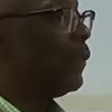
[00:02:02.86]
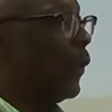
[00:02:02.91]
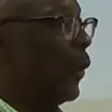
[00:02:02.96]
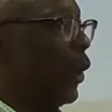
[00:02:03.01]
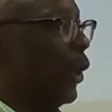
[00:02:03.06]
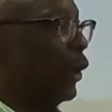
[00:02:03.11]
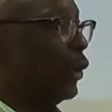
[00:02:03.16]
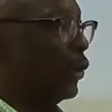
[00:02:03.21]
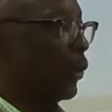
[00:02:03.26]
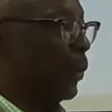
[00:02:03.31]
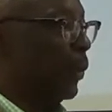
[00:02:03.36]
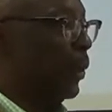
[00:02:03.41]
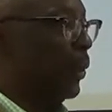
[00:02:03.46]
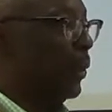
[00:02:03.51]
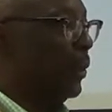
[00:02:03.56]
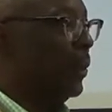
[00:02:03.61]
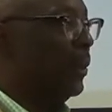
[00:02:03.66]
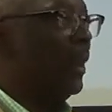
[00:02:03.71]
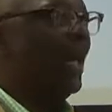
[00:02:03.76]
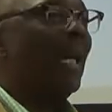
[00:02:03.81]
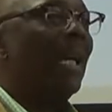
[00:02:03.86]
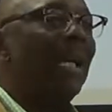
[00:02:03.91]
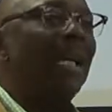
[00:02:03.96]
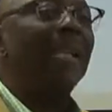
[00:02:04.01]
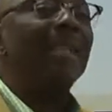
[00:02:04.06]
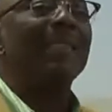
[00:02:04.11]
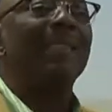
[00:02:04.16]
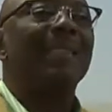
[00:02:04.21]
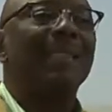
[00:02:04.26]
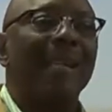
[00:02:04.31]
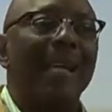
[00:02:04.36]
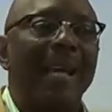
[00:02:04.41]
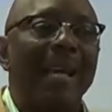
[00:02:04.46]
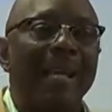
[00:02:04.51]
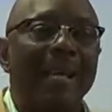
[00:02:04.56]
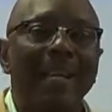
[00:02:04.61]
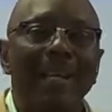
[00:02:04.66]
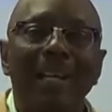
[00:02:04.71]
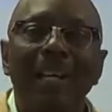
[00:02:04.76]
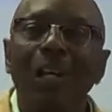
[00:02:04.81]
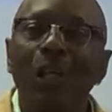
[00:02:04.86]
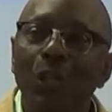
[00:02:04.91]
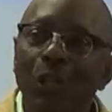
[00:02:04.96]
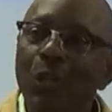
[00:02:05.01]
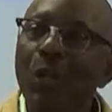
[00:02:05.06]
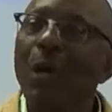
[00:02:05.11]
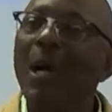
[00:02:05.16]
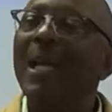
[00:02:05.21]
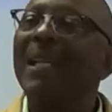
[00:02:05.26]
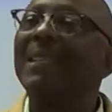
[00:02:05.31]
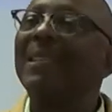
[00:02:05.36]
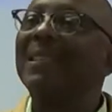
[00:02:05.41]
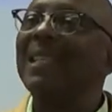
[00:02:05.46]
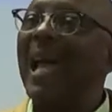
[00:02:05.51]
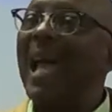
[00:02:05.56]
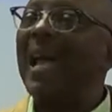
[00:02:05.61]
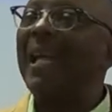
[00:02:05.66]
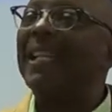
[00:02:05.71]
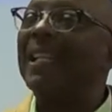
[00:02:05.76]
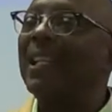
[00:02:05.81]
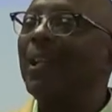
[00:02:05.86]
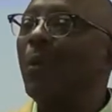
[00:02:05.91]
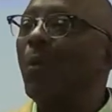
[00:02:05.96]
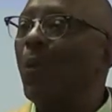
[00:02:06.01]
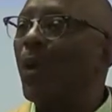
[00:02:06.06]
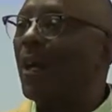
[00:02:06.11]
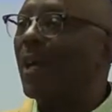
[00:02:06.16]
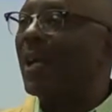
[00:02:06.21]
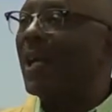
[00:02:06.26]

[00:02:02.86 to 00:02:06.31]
first rule and say, you're exactly where